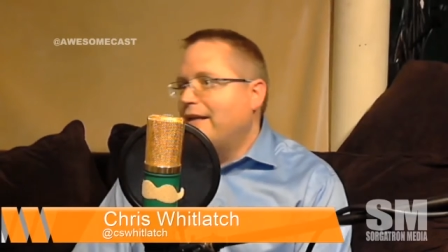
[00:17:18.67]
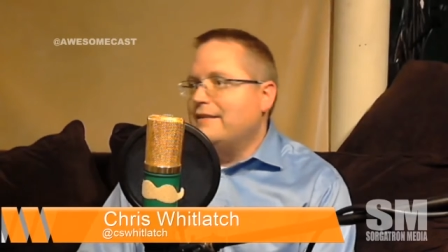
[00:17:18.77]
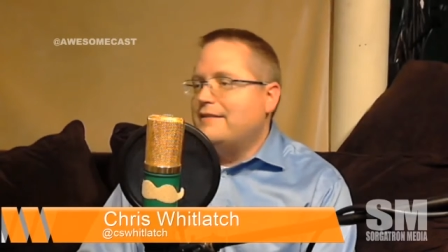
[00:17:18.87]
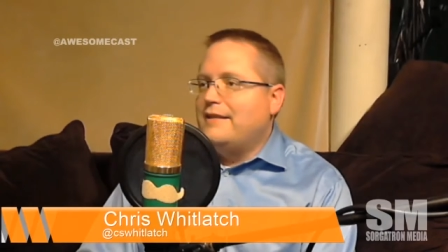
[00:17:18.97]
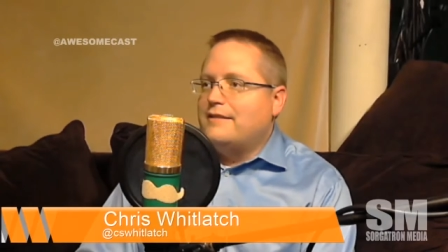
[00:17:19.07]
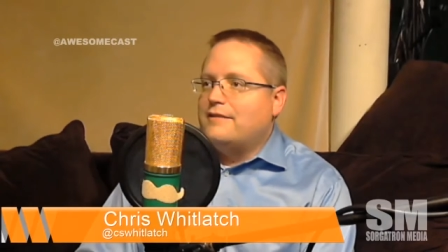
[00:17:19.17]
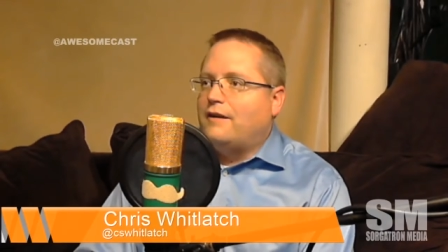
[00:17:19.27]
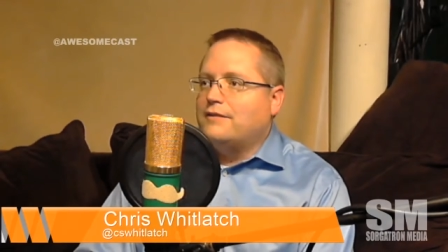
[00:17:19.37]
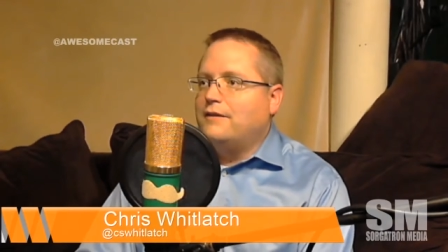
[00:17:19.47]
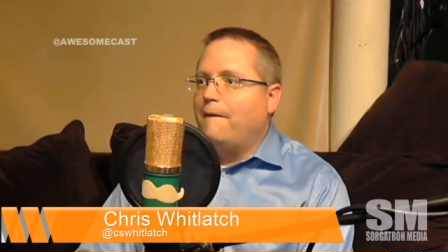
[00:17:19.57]
Is this
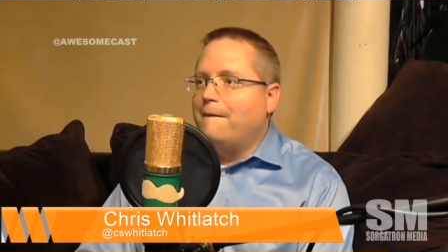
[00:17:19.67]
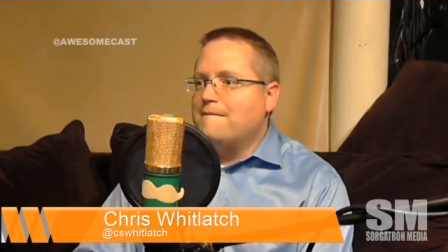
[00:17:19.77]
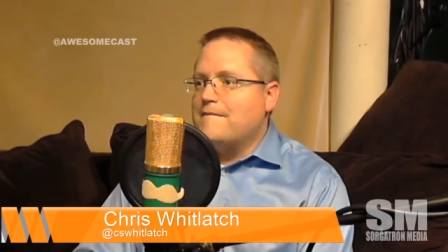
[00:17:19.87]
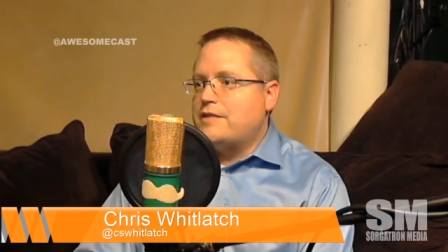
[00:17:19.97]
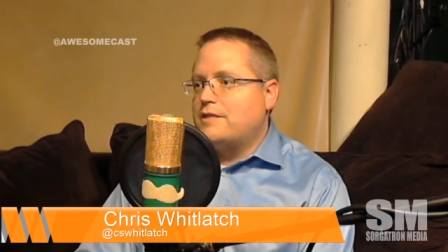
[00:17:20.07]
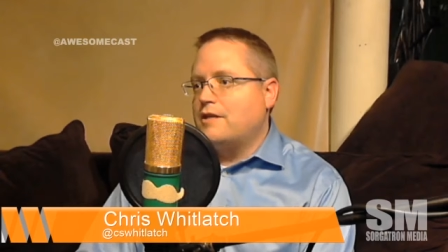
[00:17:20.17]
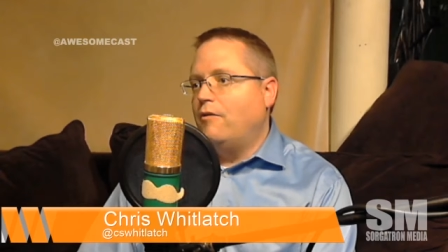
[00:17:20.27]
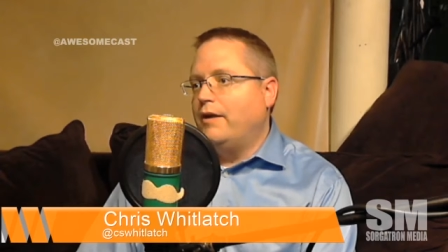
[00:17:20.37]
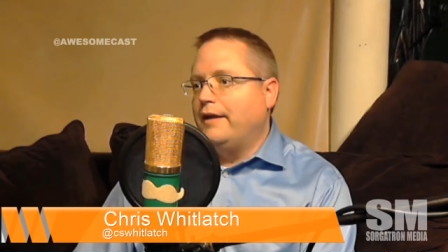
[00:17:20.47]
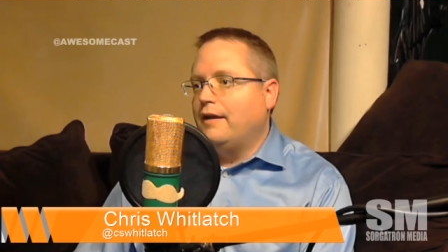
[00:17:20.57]
also
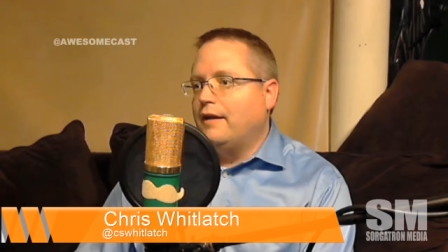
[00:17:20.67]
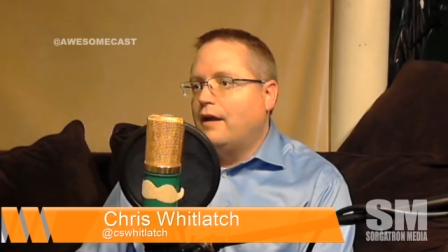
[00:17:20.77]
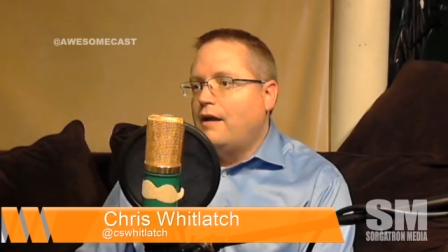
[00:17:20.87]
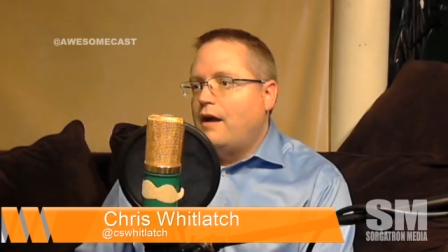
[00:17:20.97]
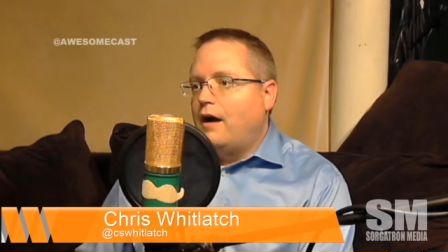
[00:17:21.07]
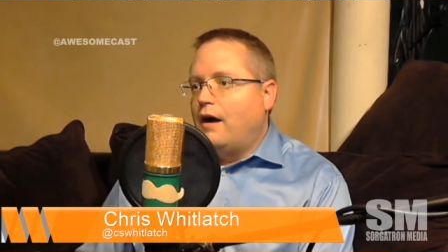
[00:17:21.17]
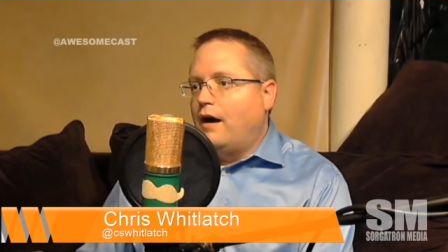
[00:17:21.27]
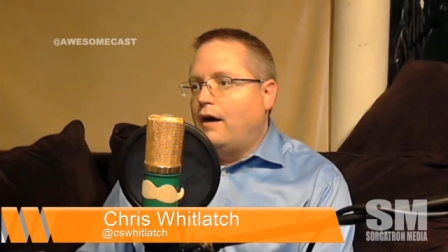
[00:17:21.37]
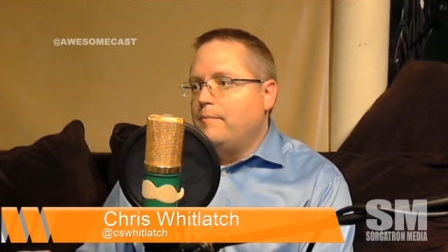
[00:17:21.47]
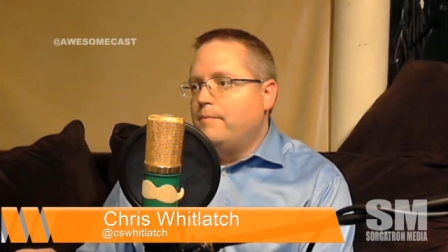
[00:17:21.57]
showing,
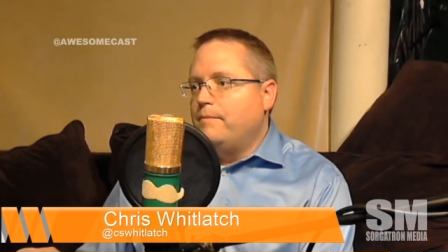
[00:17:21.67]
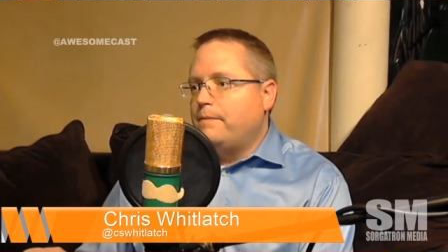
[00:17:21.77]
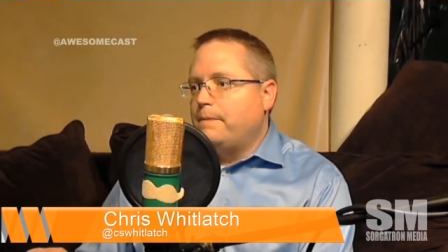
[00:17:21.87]
a